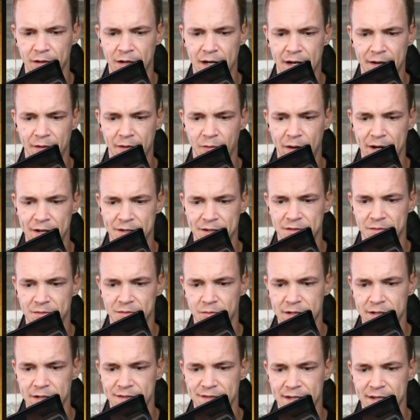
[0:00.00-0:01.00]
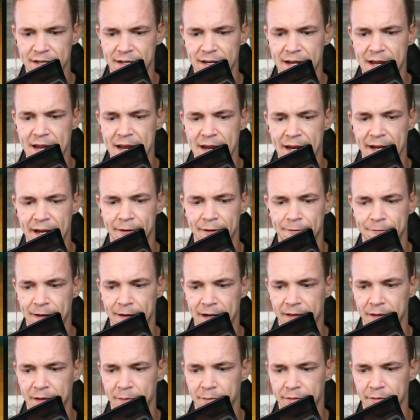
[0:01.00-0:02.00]
of ways we see it affect
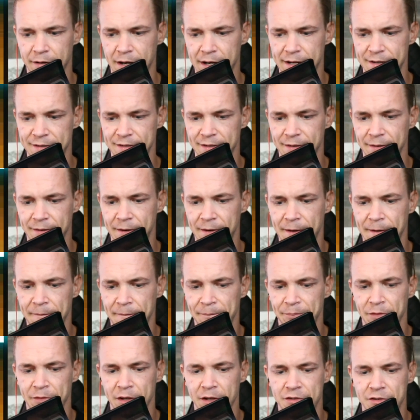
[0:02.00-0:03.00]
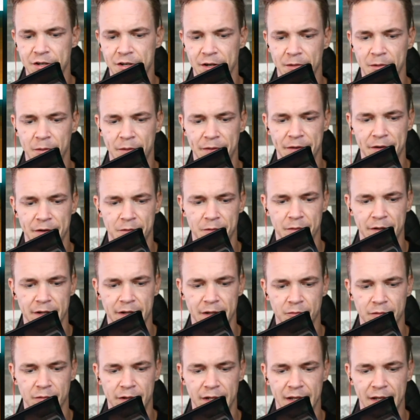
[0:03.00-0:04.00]
the price. And generally what they're
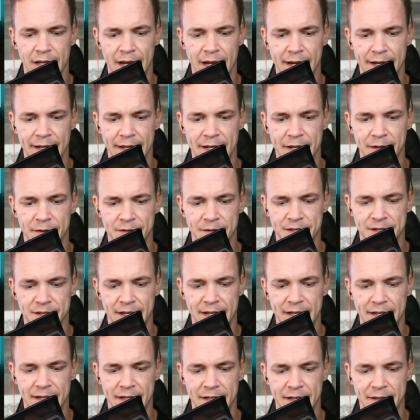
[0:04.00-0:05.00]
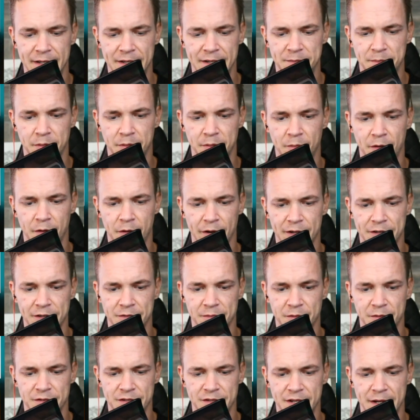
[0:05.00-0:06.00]
relaying here is that in these bull markets, we're
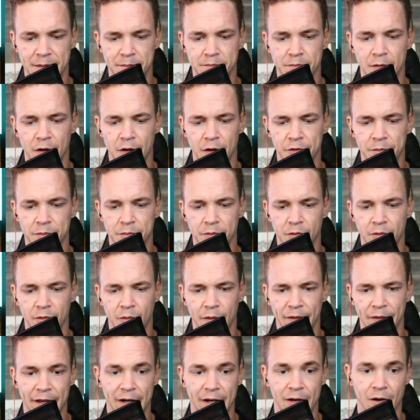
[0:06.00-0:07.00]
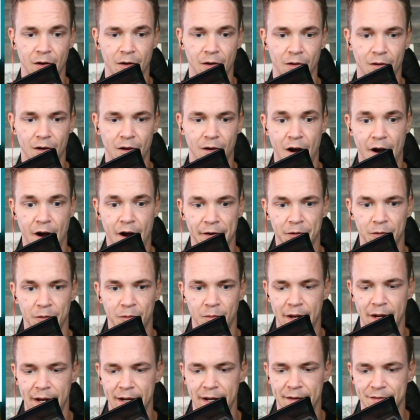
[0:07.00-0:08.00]
seeing multiple what they call hodl
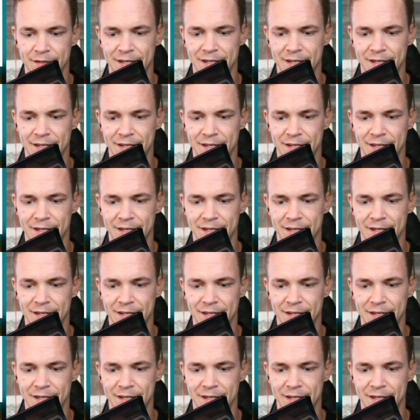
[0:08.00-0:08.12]
waves.